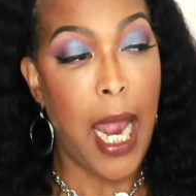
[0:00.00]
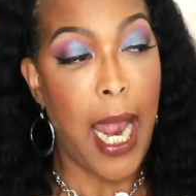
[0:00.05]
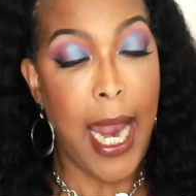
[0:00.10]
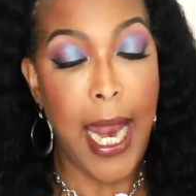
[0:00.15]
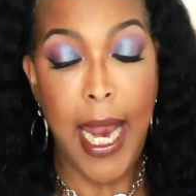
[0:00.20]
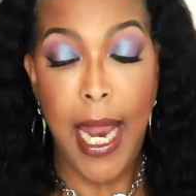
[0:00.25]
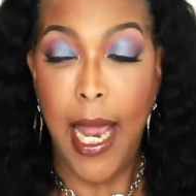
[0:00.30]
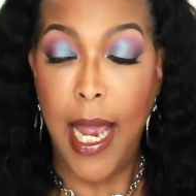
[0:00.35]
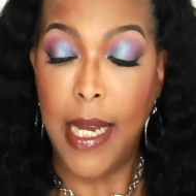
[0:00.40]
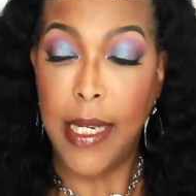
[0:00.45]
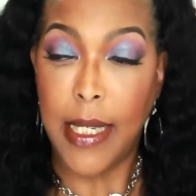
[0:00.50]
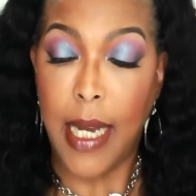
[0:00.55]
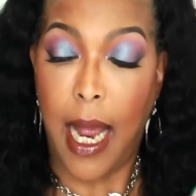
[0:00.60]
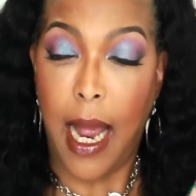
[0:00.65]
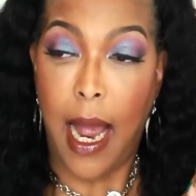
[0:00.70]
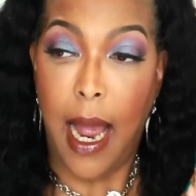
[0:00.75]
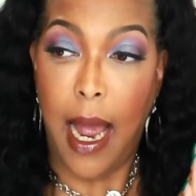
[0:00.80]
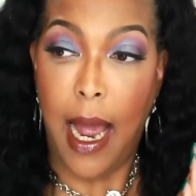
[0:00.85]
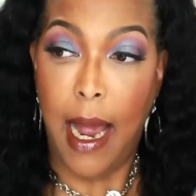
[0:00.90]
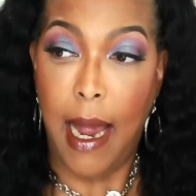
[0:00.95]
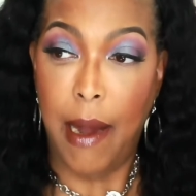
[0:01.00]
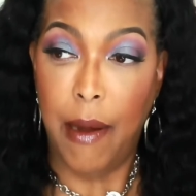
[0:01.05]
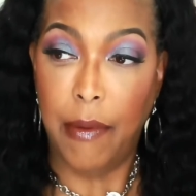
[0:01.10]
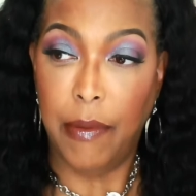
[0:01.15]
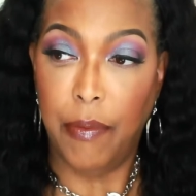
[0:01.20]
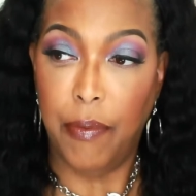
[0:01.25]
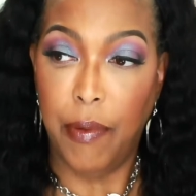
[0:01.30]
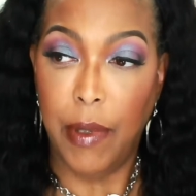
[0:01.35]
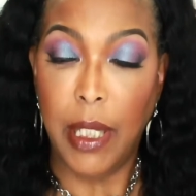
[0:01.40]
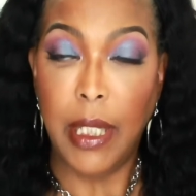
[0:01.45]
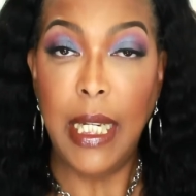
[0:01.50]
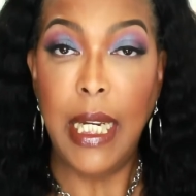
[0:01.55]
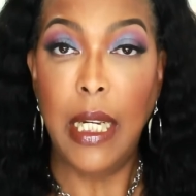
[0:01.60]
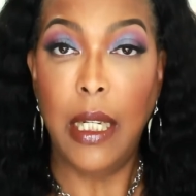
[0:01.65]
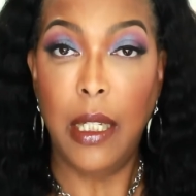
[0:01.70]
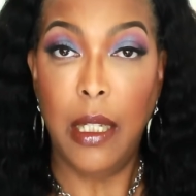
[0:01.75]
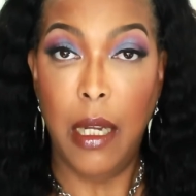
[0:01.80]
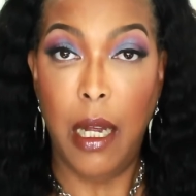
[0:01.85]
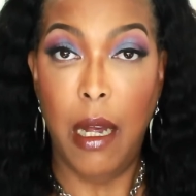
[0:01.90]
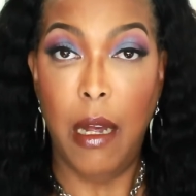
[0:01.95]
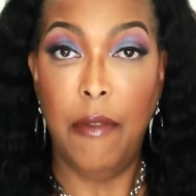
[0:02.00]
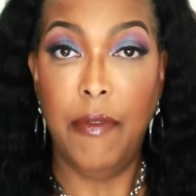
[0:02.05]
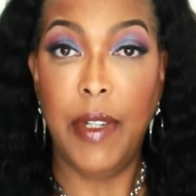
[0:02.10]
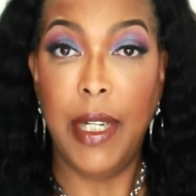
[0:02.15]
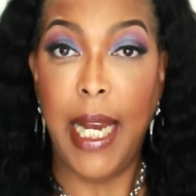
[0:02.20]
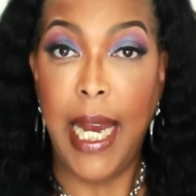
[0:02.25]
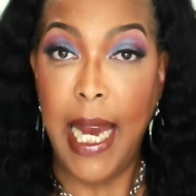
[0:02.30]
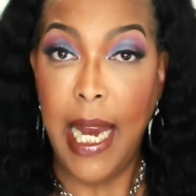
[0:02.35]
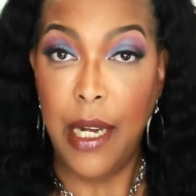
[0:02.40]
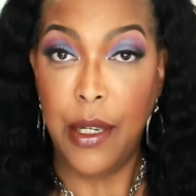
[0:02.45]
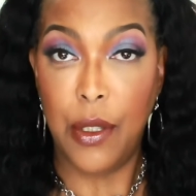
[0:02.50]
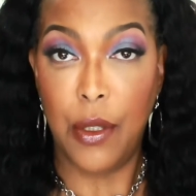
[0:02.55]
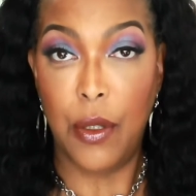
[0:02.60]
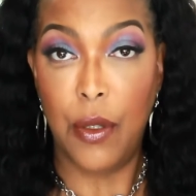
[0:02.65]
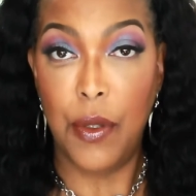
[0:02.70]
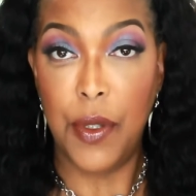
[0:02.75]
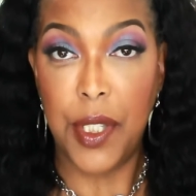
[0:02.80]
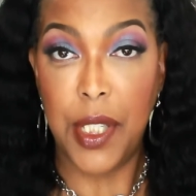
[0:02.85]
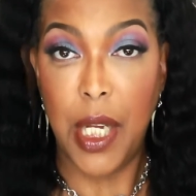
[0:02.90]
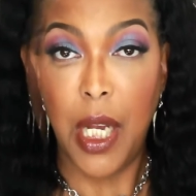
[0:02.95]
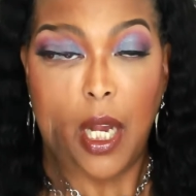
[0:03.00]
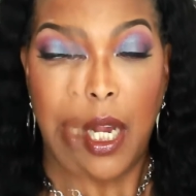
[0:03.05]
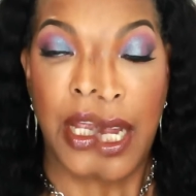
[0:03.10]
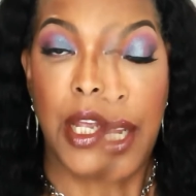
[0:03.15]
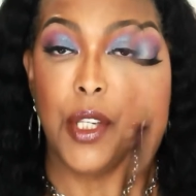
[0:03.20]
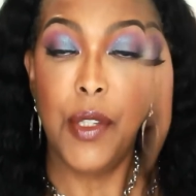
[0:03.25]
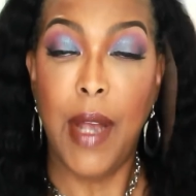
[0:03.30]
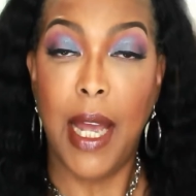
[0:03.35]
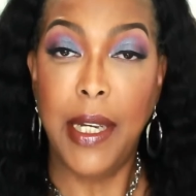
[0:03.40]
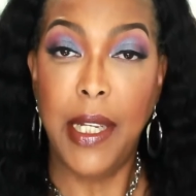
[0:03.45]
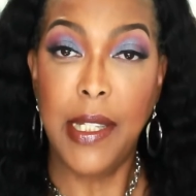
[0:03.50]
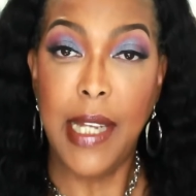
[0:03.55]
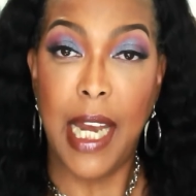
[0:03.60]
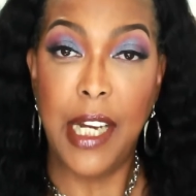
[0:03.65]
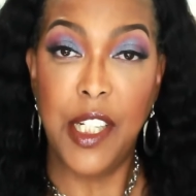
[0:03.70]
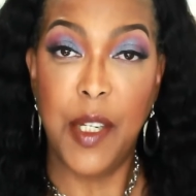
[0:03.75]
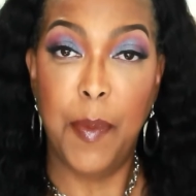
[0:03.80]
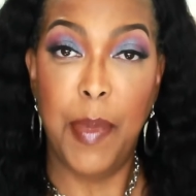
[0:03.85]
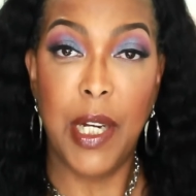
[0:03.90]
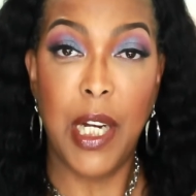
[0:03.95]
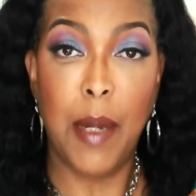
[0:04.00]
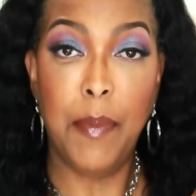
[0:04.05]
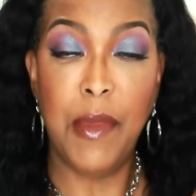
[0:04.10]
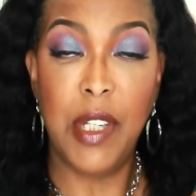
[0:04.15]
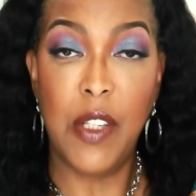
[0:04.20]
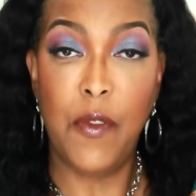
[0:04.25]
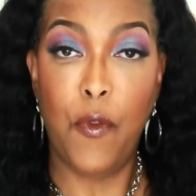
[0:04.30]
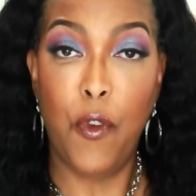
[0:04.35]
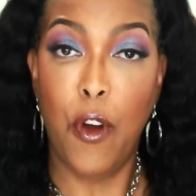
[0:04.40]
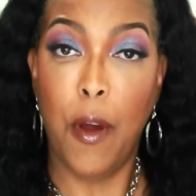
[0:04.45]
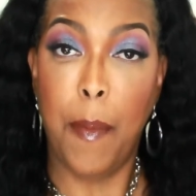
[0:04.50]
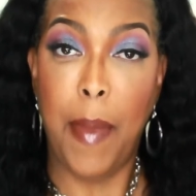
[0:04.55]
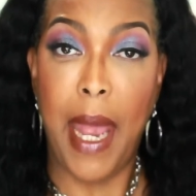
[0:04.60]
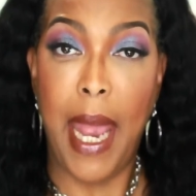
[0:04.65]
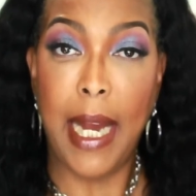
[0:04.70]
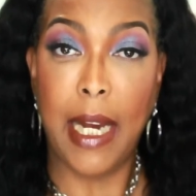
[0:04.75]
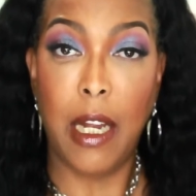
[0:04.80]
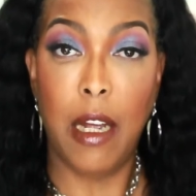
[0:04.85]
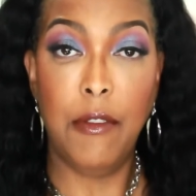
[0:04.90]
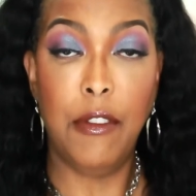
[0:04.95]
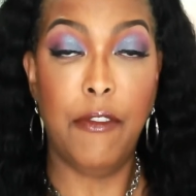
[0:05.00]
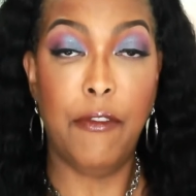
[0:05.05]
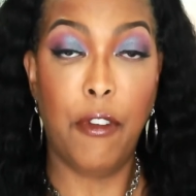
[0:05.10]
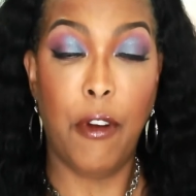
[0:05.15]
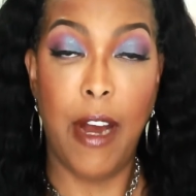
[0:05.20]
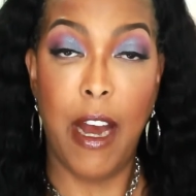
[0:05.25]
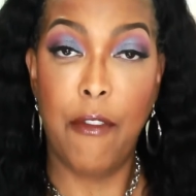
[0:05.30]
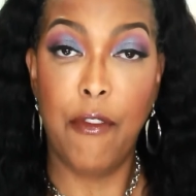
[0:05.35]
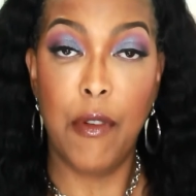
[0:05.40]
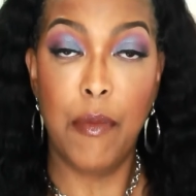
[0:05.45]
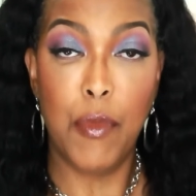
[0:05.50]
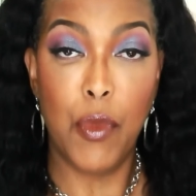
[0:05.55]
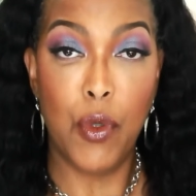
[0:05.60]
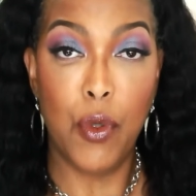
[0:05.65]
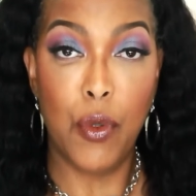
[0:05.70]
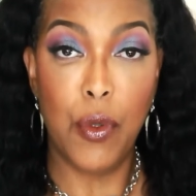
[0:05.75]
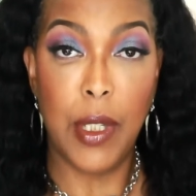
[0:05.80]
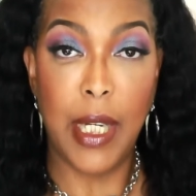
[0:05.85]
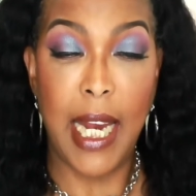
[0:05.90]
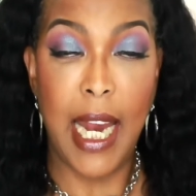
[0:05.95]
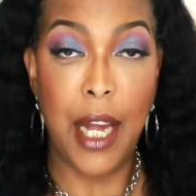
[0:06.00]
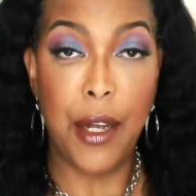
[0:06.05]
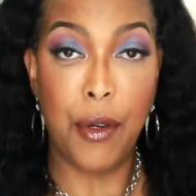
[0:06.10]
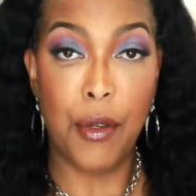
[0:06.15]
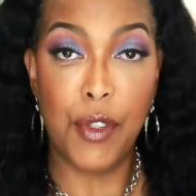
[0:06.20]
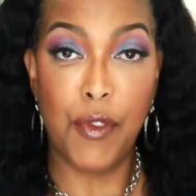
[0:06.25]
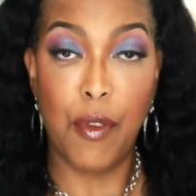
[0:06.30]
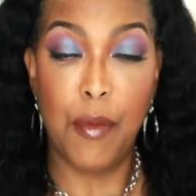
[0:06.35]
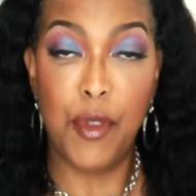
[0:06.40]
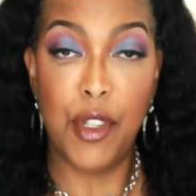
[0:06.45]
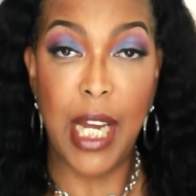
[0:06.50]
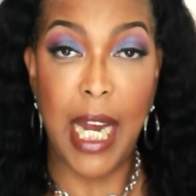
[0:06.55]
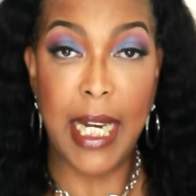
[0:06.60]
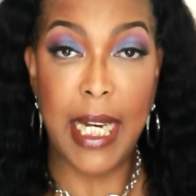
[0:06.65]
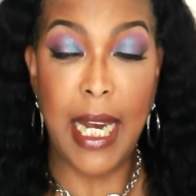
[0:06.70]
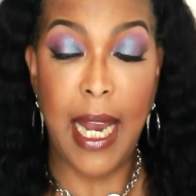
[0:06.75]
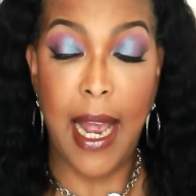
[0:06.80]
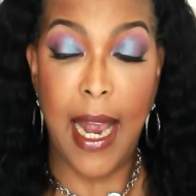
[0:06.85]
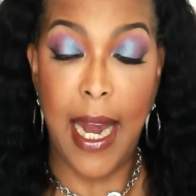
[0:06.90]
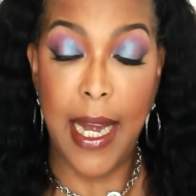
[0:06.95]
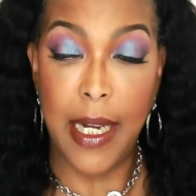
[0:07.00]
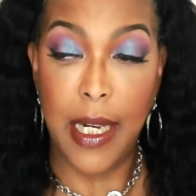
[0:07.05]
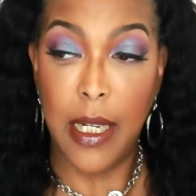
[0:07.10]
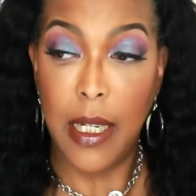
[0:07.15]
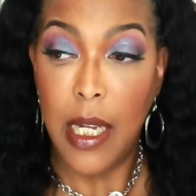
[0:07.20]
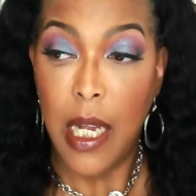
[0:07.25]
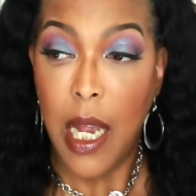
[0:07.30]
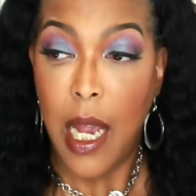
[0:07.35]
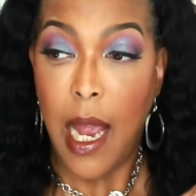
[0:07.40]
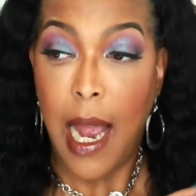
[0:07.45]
And I really love candles. So I decided to pick up this 4-pack of the Forvr Mood candles from Jackie Aina.